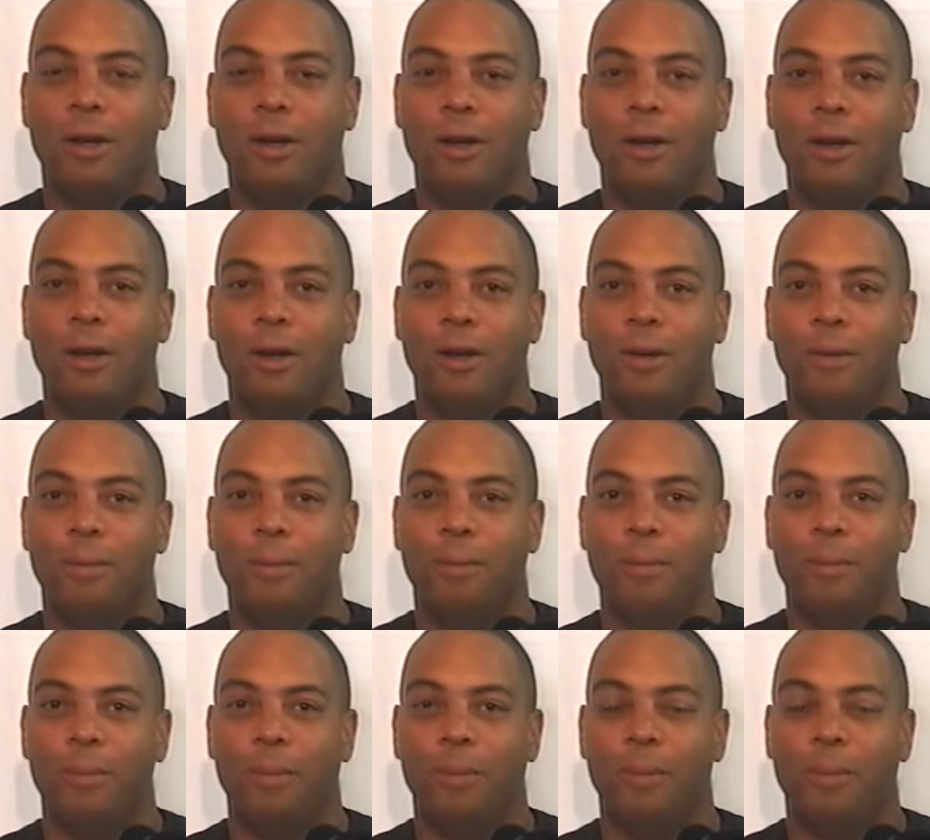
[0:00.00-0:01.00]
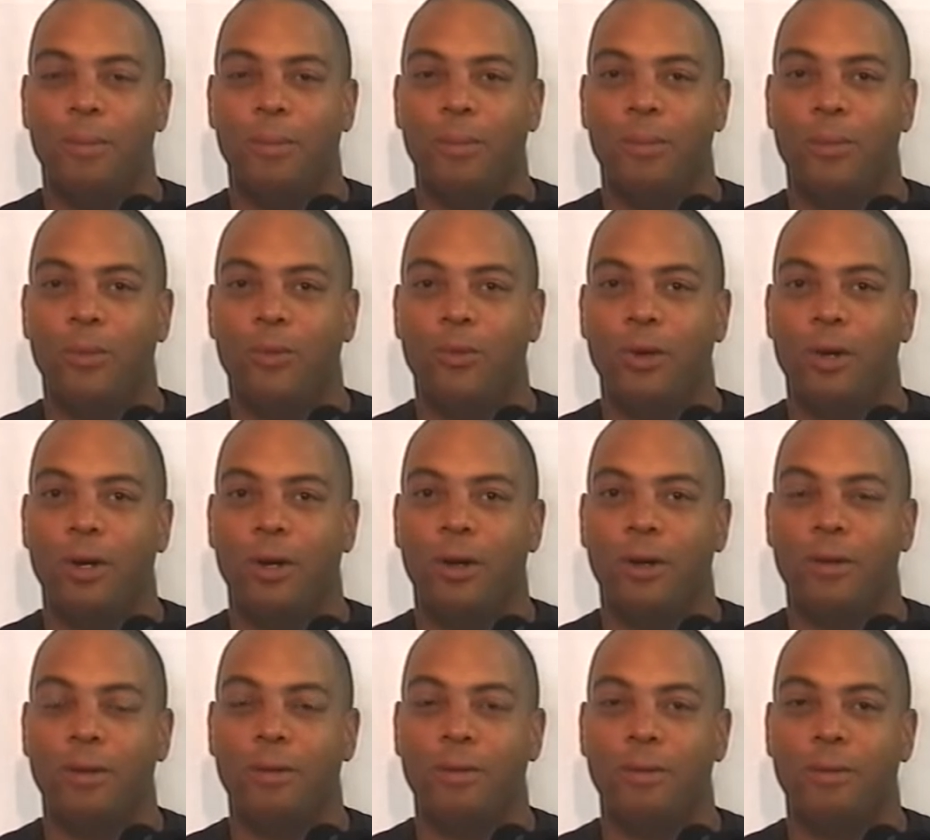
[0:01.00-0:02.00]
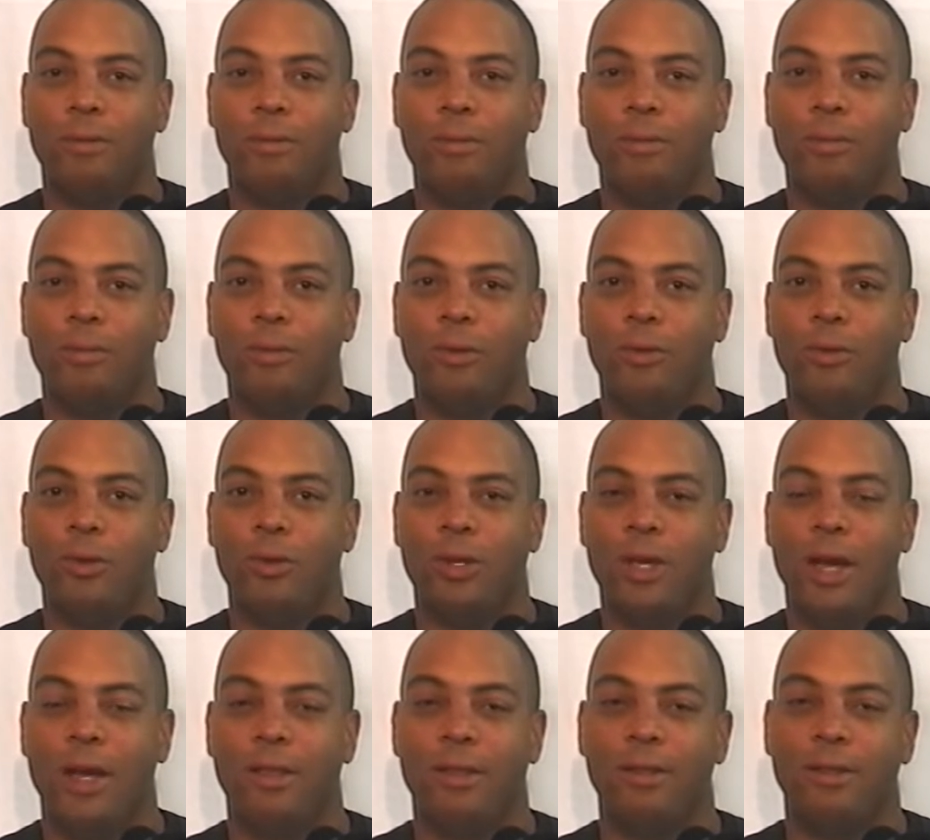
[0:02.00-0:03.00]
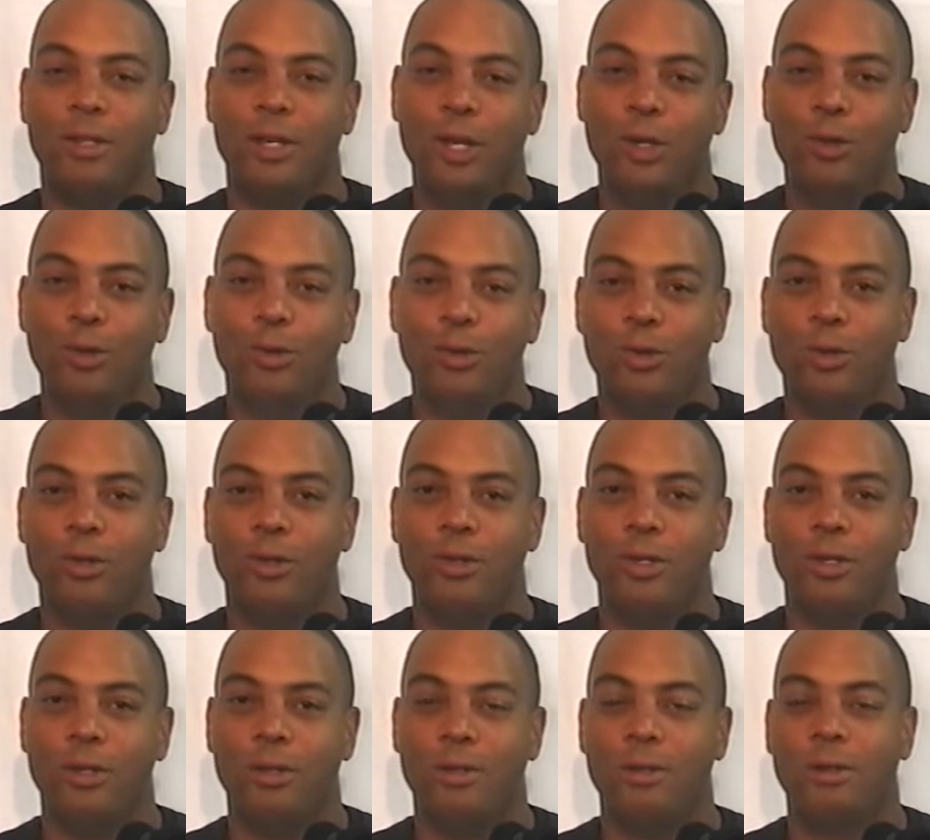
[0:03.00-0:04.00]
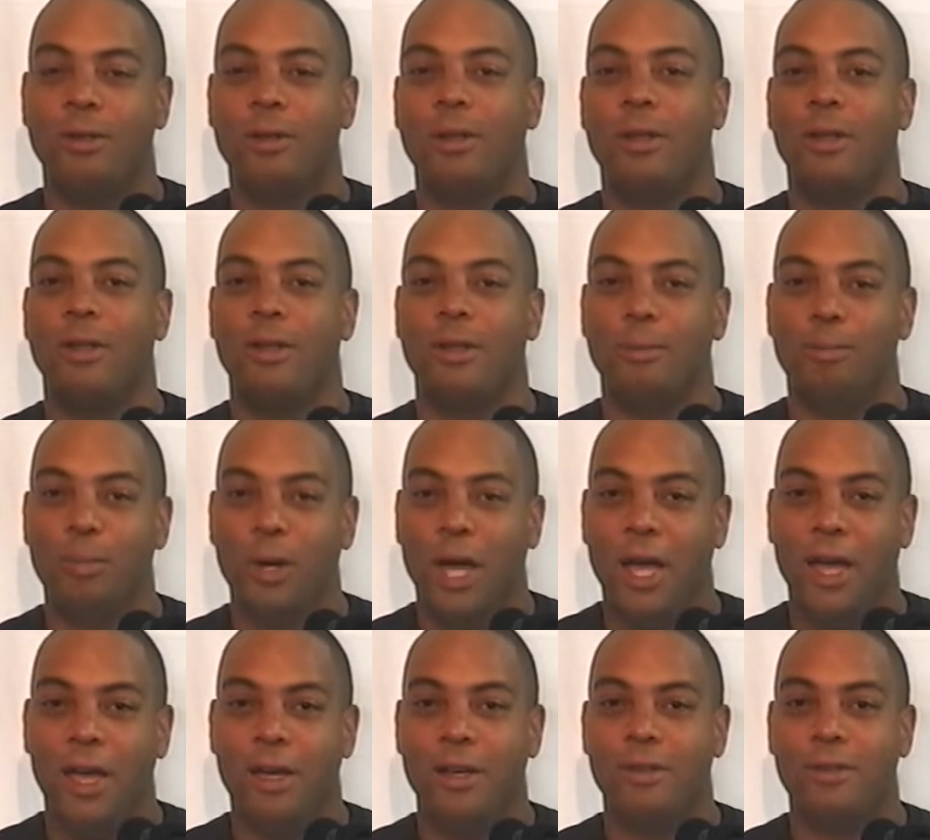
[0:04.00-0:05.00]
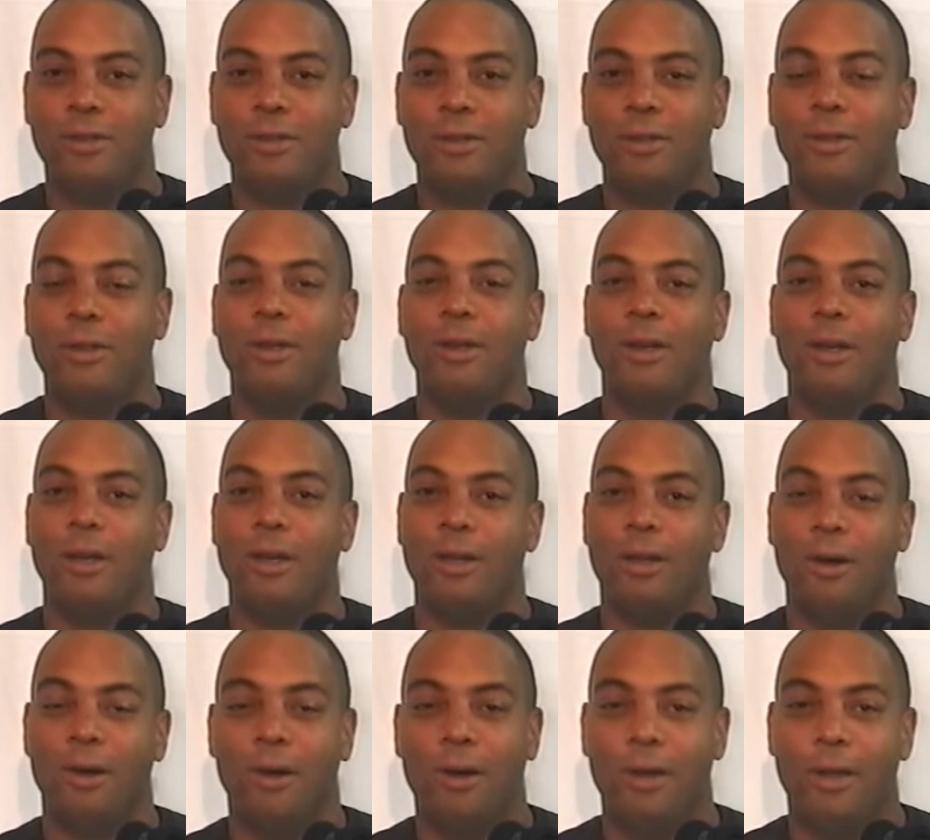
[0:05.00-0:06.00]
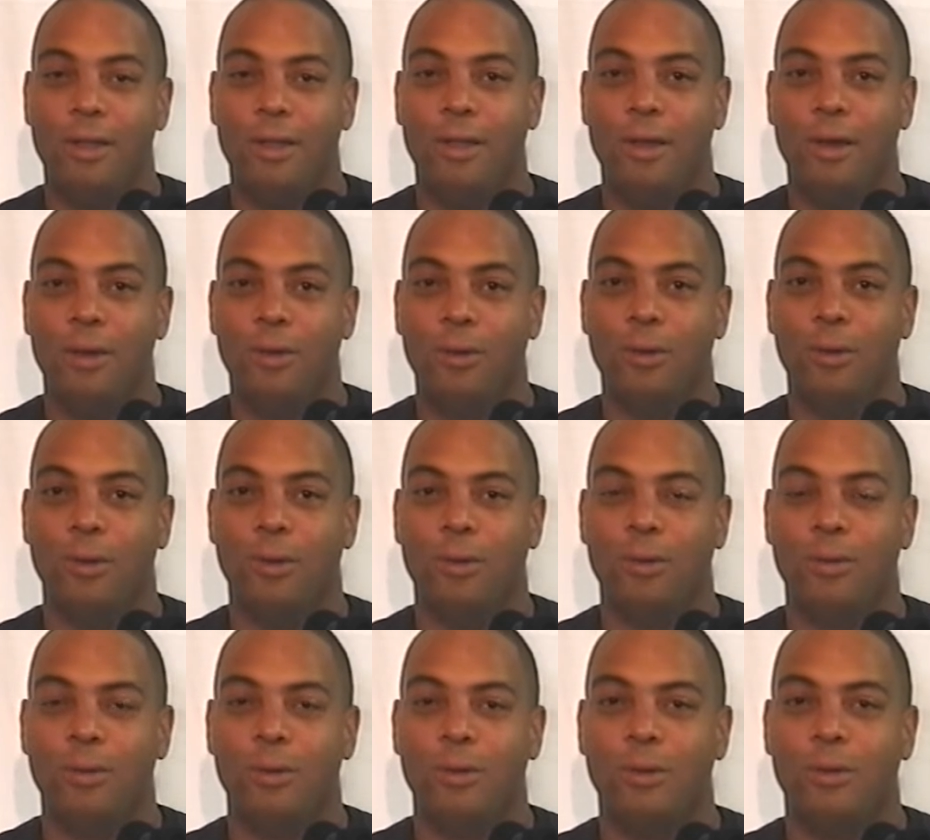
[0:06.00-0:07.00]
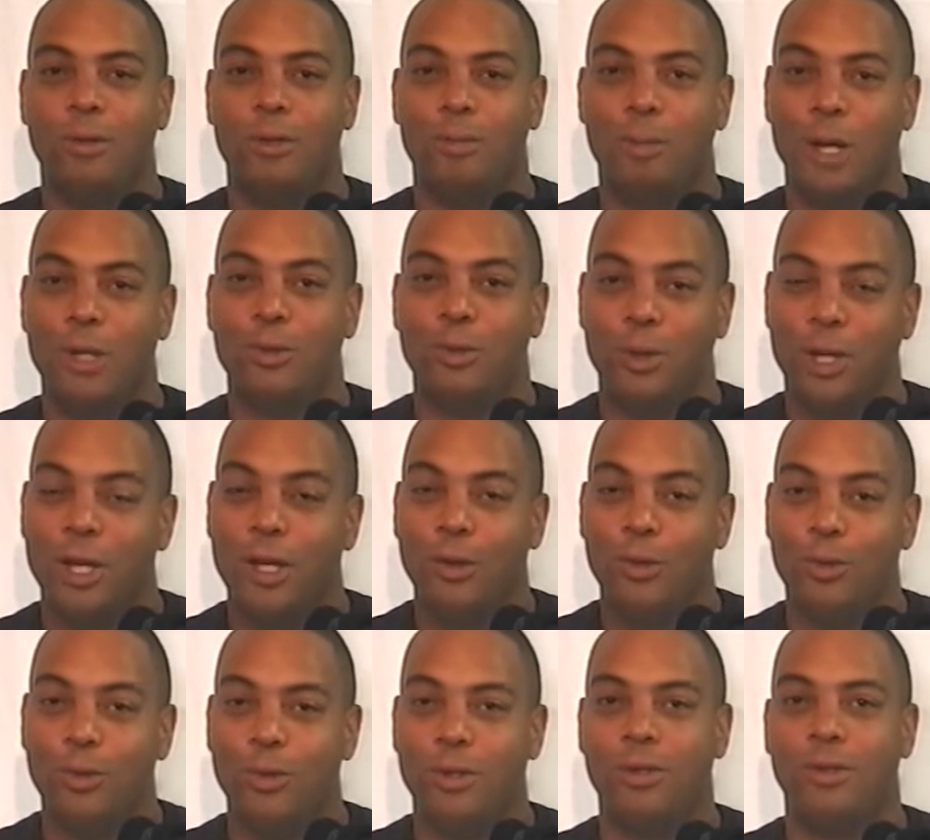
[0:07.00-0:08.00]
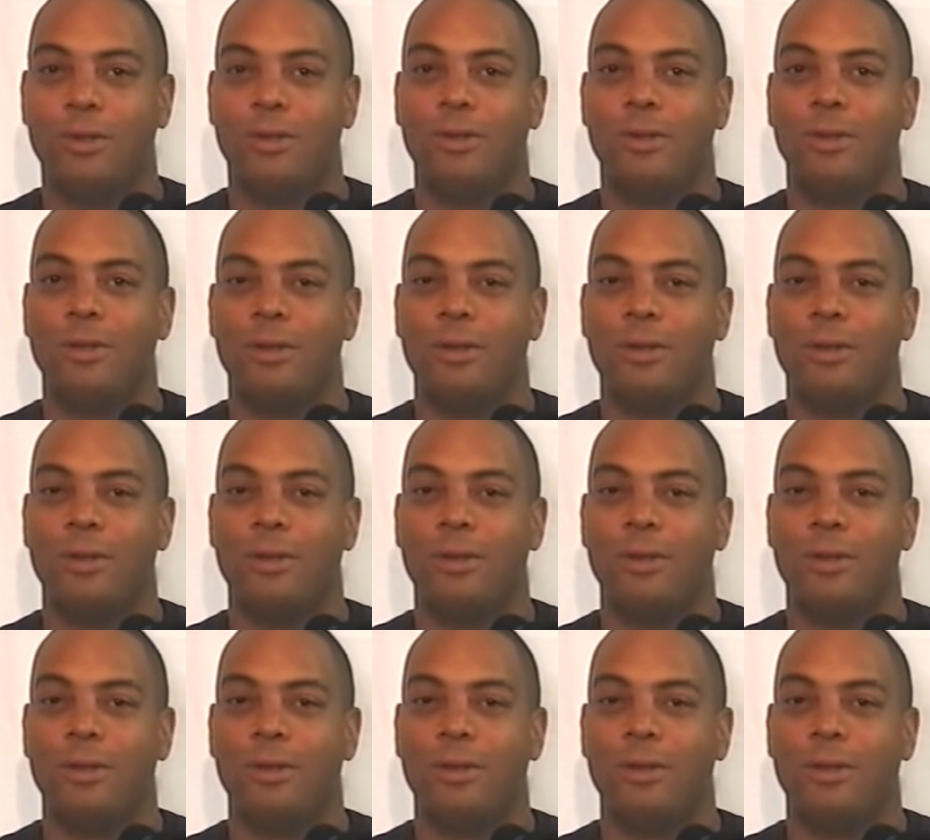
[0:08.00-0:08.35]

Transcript: Well, when you got the teachers unions, the banks, and all of the other special interests